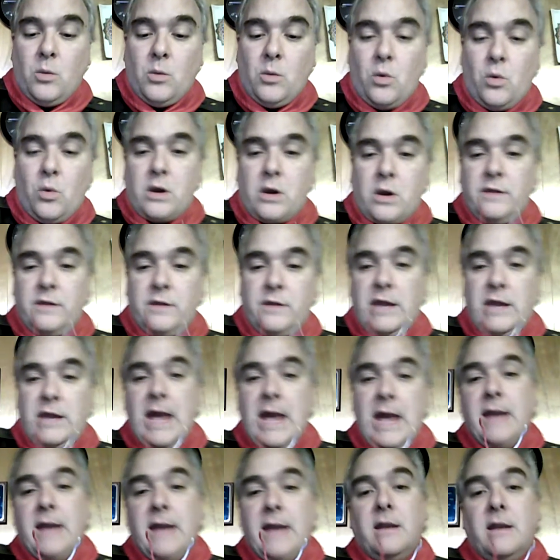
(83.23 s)
work the
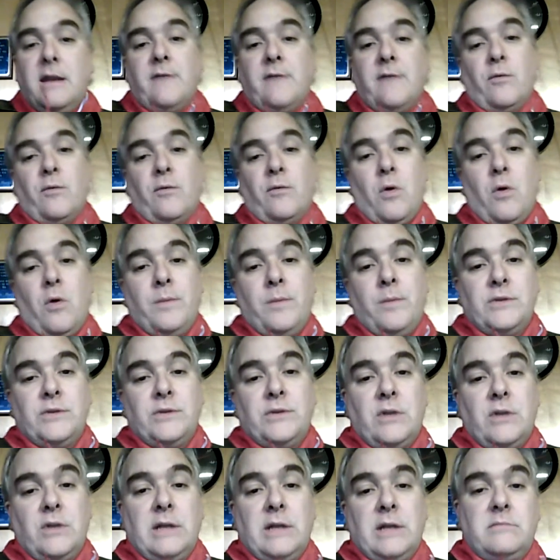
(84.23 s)
end of a rope
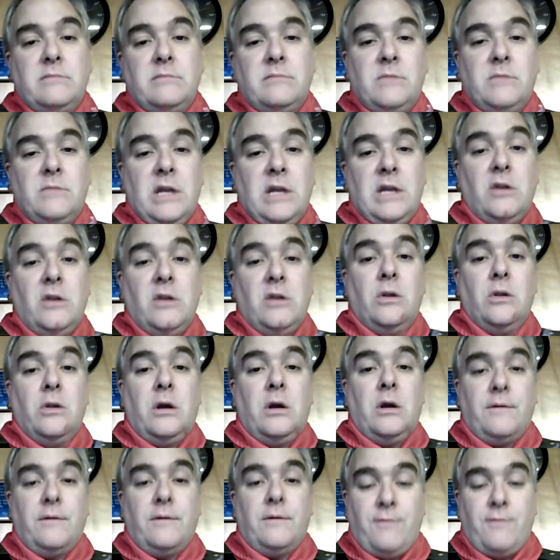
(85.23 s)
so that it no
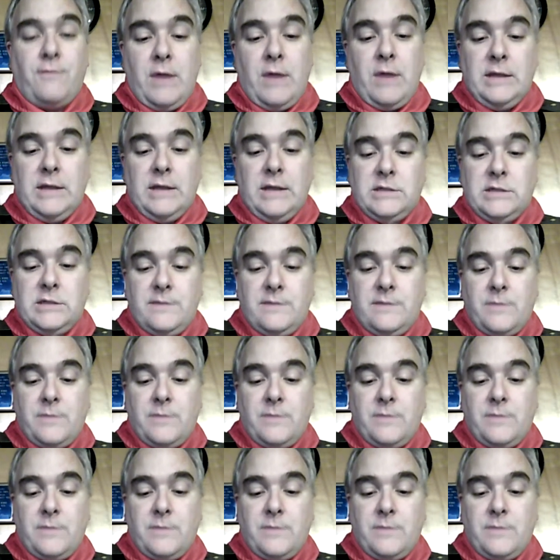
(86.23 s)
longer frays.